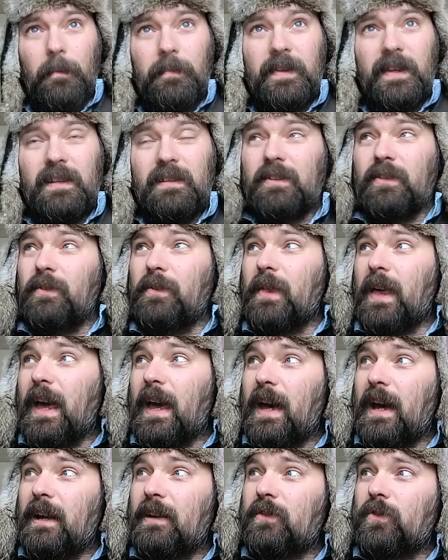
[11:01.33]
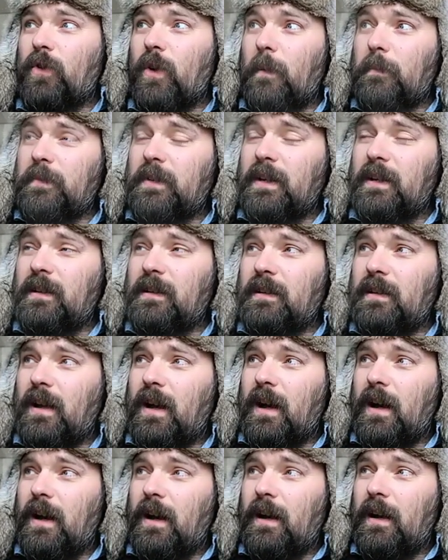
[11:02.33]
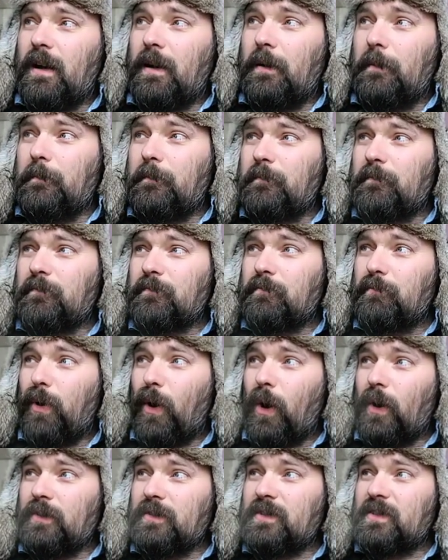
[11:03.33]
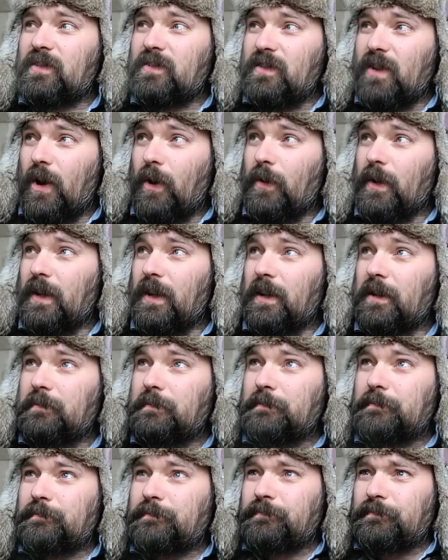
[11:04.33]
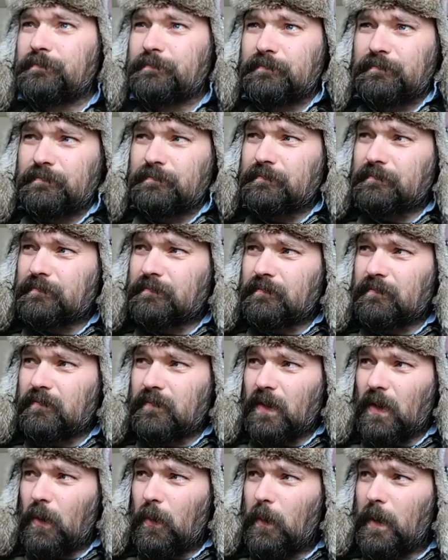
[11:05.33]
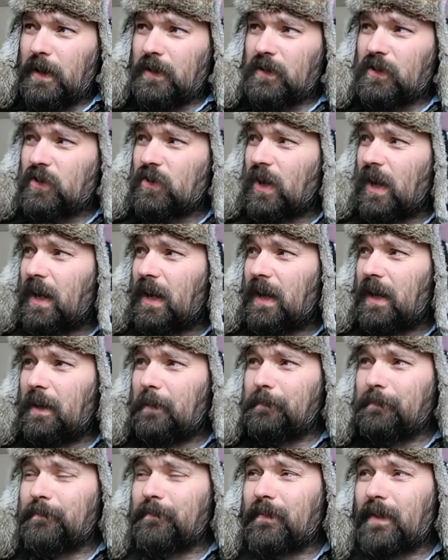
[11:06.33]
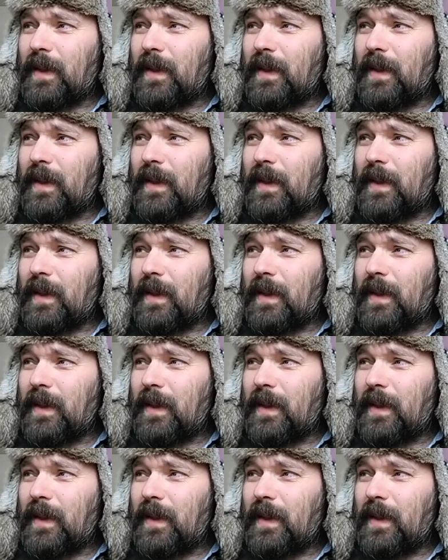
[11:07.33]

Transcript: didn't do that. Trump didn't um, pardon Snowden, which. Um,